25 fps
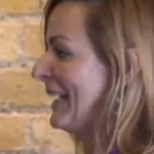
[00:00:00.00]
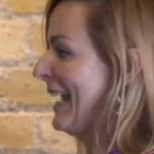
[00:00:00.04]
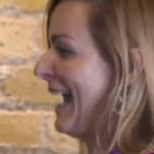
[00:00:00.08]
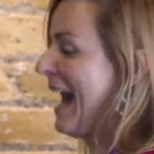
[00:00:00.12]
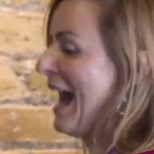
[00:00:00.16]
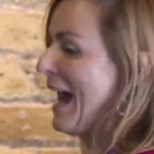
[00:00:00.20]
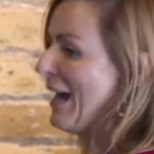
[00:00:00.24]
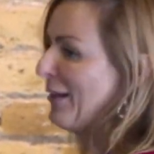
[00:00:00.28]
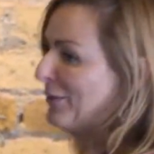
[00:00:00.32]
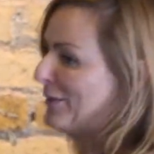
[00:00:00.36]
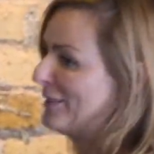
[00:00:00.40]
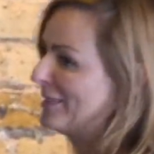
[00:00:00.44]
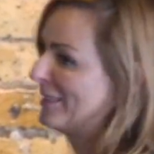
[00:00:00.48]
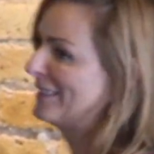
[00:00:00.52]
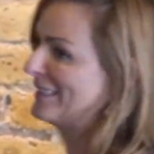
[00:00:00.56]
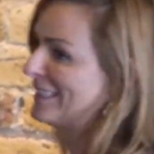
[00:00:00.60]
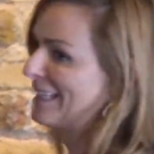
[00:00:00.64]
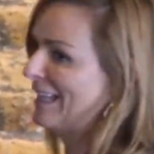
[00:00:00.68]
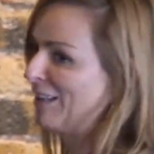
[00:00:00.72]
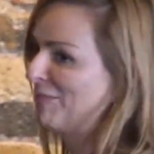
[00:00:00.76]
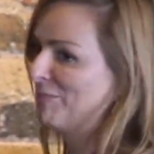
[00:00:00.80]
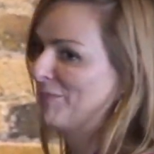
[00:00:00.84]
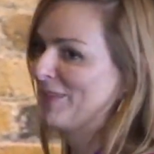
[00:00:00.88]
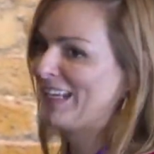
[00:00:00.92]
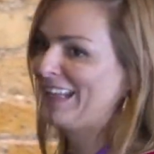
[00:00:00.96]
count and
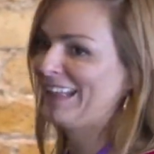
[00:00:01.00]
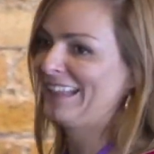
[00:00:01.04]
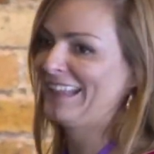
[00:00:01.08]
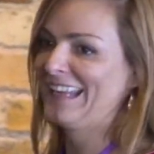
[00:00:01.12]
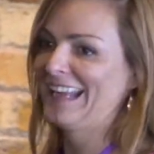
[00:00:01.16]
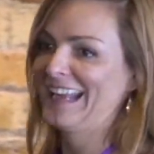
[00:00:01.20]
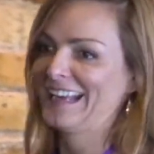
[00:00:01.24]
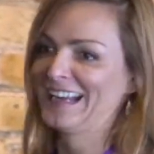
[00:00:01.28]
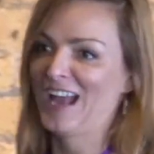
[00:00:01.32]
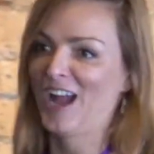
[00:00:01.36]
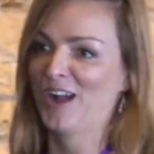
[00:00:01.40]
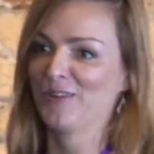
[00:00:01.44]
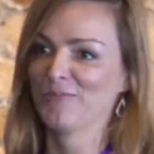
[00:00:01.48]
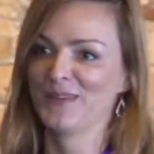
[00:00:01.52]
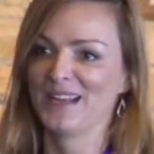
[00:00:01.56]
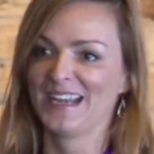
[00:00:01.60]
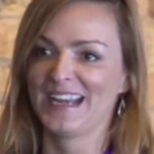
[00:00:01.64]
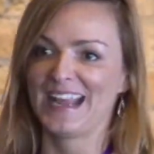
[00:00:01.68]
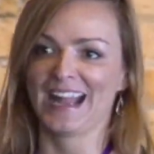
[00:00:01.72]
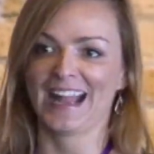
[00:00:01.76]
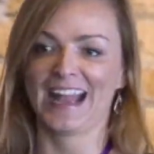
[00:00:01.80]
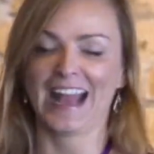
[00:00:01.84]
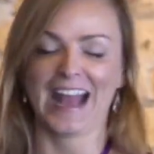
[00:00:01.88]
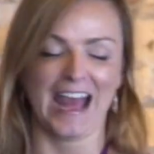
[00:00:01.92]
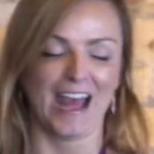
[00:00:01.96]
tell me at the end how
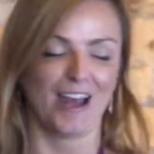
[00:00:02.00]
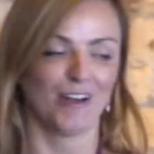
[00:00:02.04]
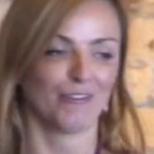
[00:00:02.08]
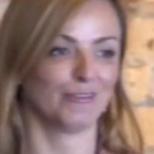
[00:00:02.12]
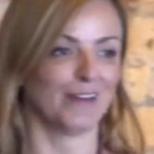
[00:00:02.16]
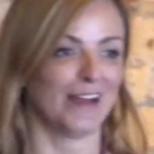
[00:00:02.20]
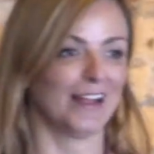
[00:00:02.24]
many I have,